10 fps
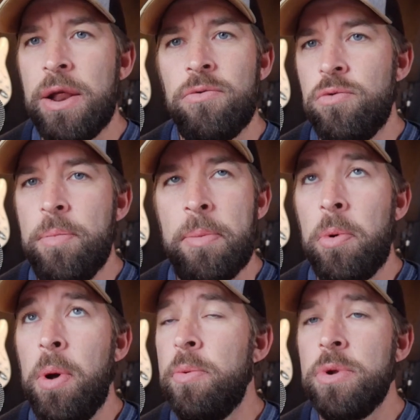I don't remember
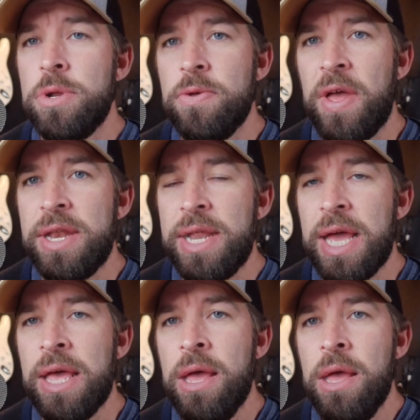what we were doing that
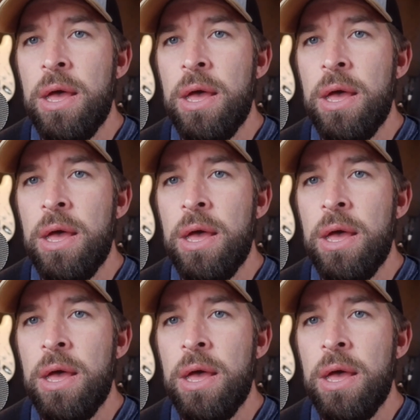day.